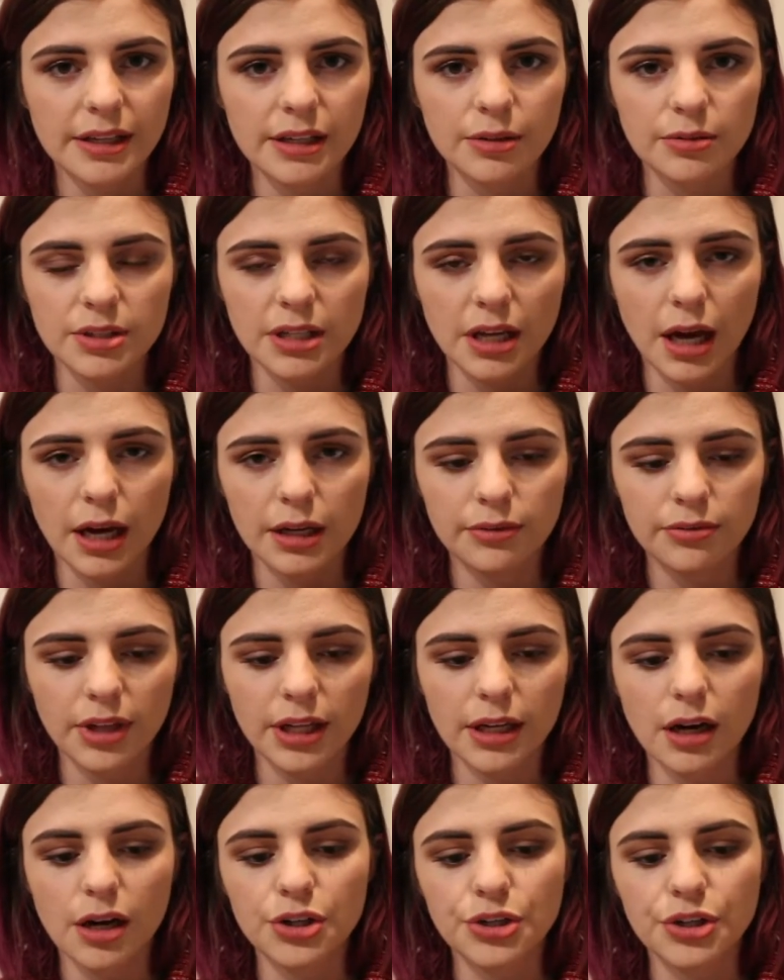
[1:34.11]
and it was kind of
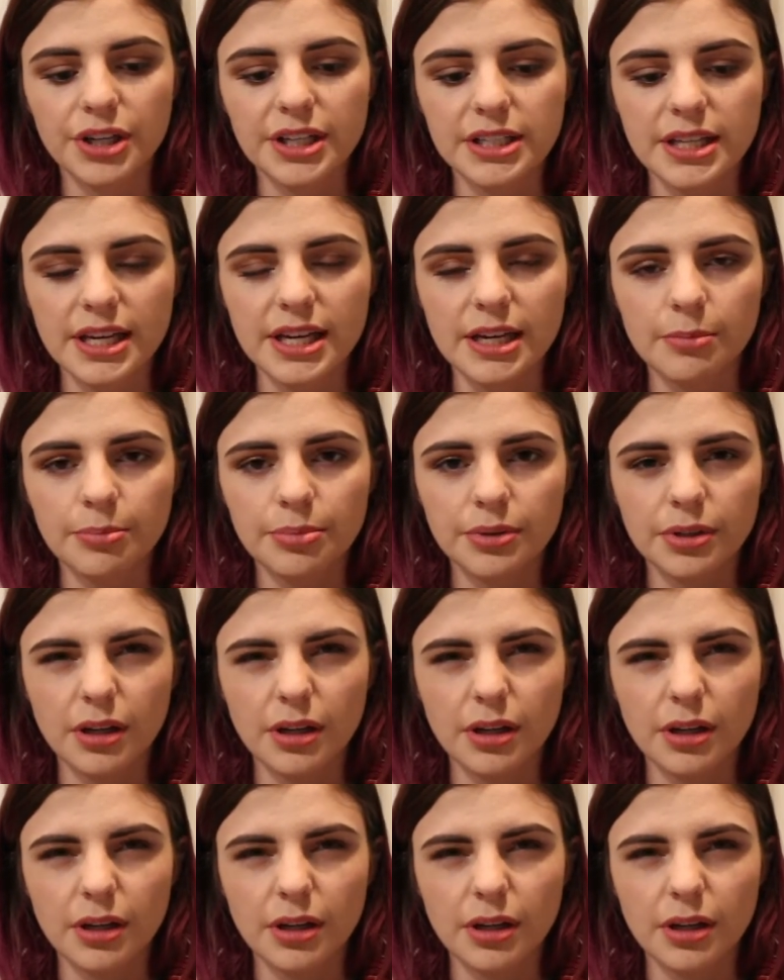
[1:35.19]
like under his hip,